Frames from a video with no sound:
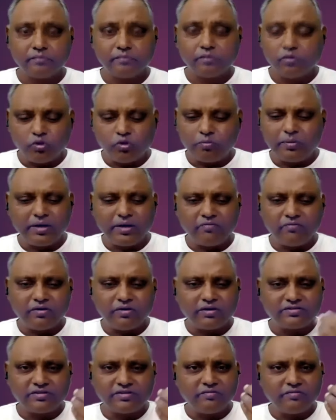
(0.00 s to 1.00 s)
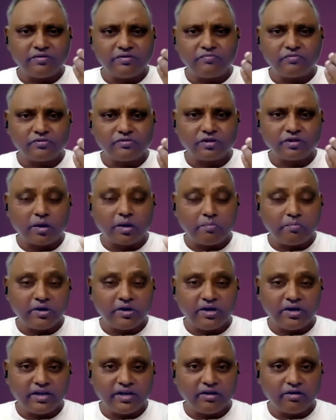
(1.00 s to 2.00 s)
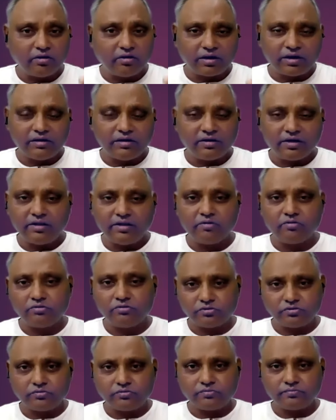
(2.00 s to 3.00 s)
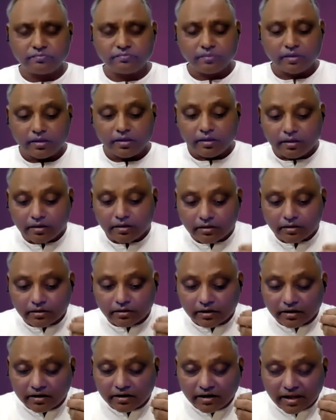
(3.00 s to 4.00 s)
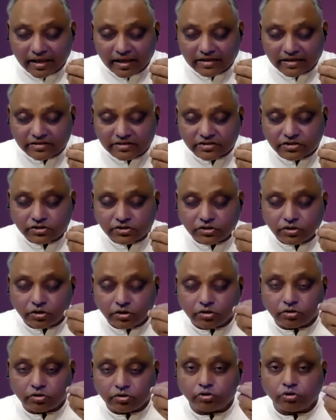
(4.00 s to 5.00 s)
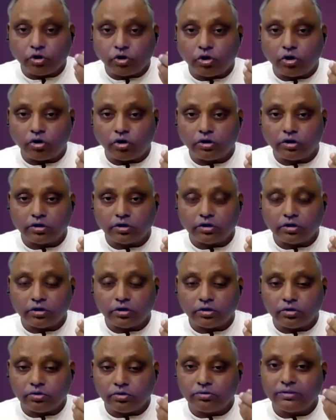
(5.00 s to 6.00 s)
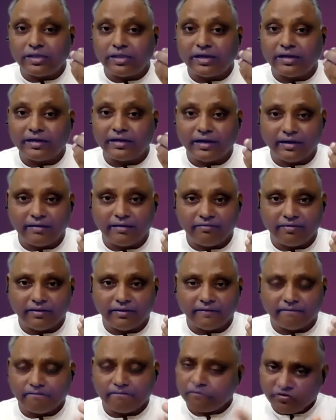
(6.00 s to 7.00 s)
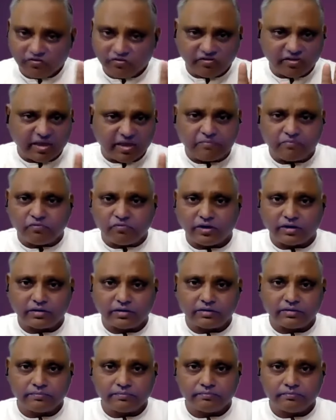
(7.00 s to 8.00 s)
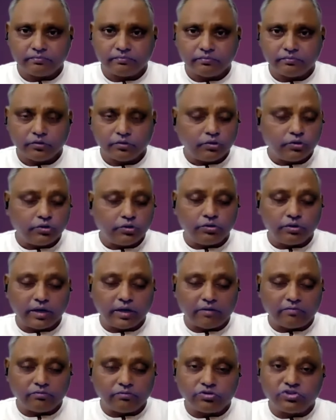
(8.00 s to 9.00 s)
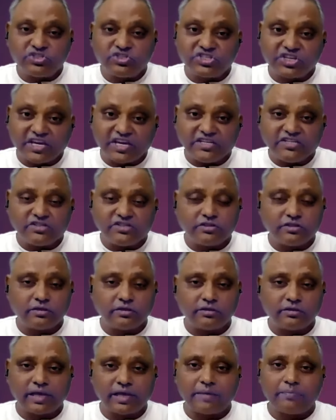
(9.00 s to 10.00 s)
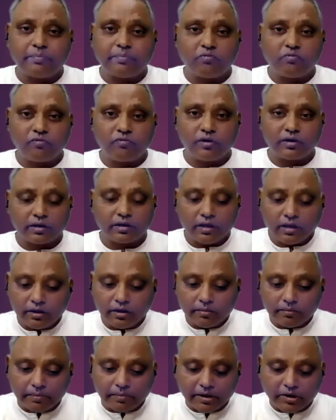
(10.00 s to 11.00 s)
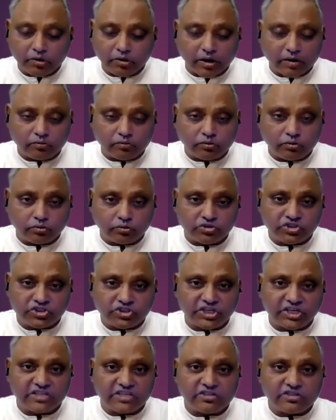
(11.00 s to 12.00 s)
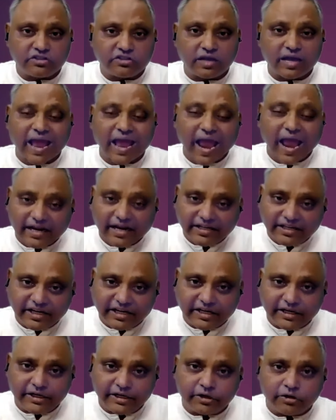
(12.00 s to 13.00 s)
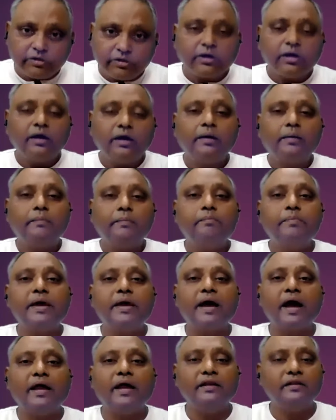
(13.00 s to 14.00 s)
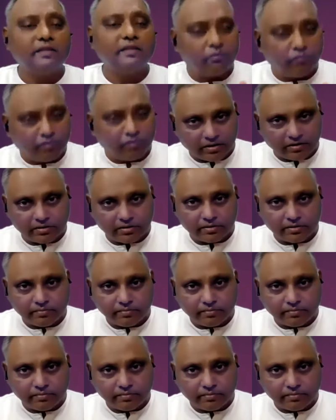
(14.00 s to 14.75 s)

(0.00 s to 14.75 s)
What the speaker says: Nobody works even for the community or country also. Raise your thought to that level. Same work. You don't have to change the type of work, but you have to change the attitude behind the work.